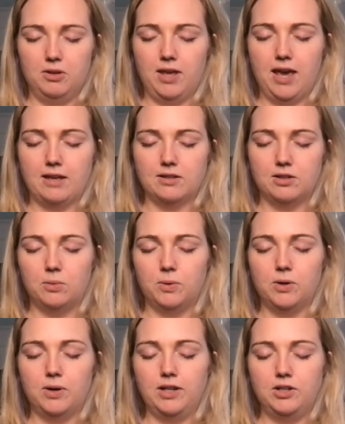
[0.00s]
Yes. So
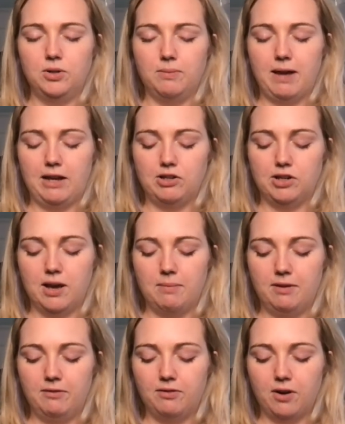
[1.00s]
we're going to imagine
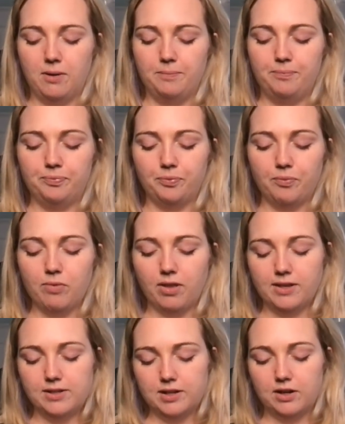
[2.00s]
coming from
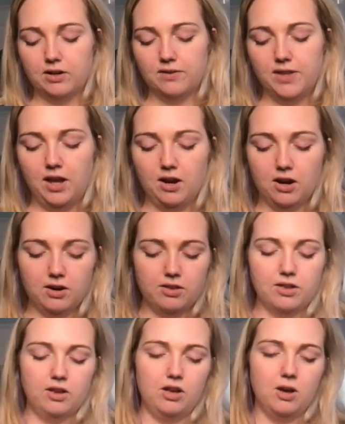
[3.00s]
the center of the
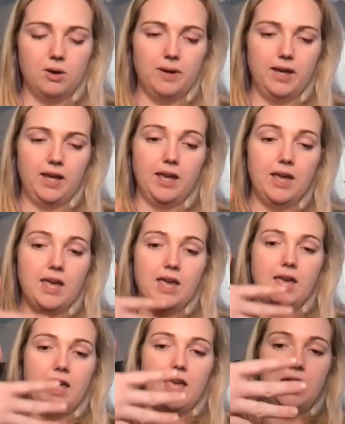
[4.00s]
earth, going
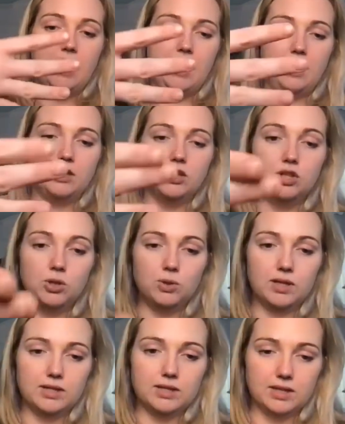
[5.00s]
into
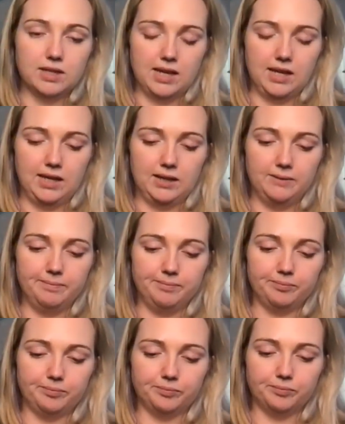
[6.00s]
this thing.
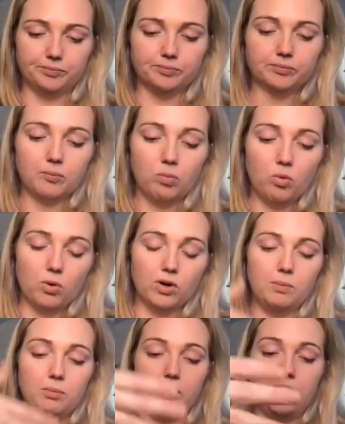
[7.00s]
We're
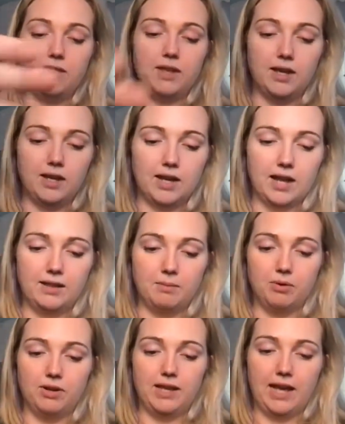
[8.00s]
going to breathe in and then
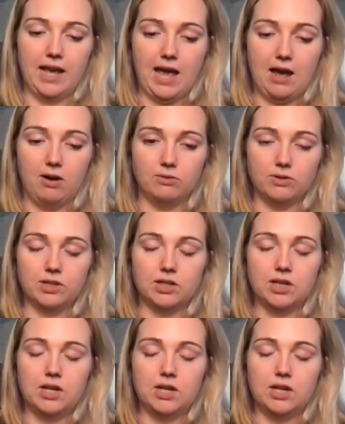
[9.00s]
breathing out